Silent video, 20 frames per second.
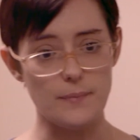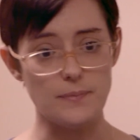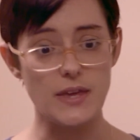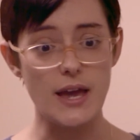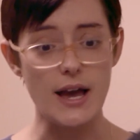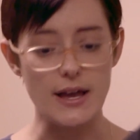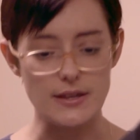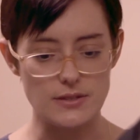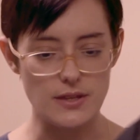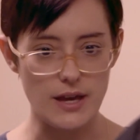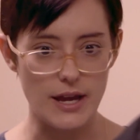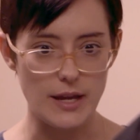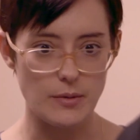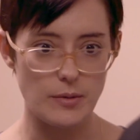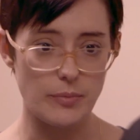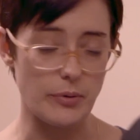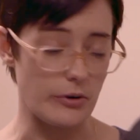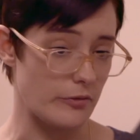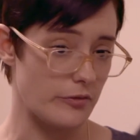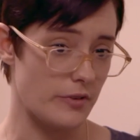Yeah, the
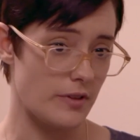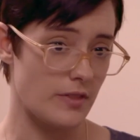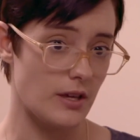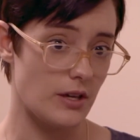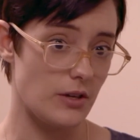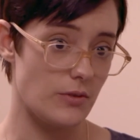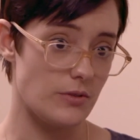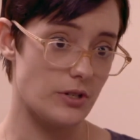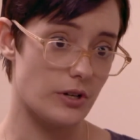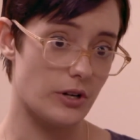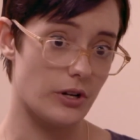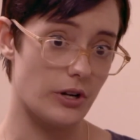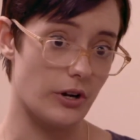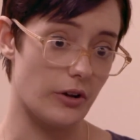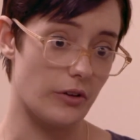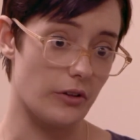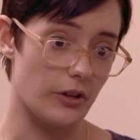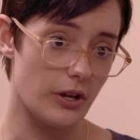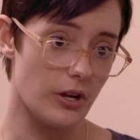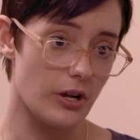ibuprofen that you took
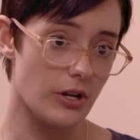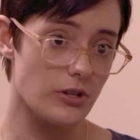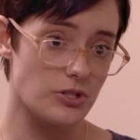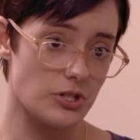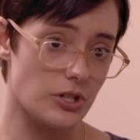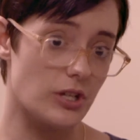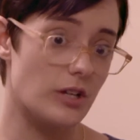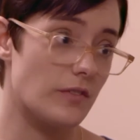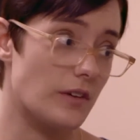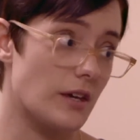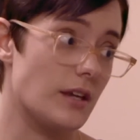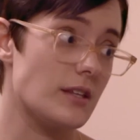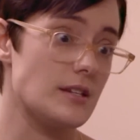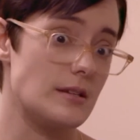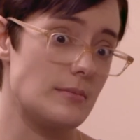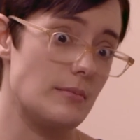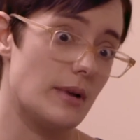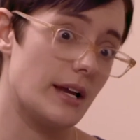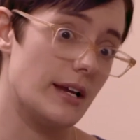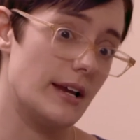earlier should have kicked
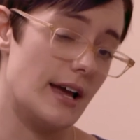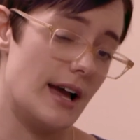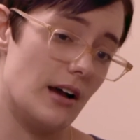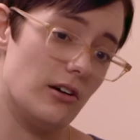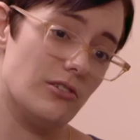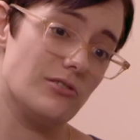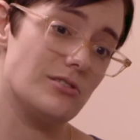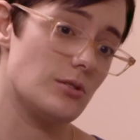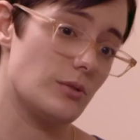in by now,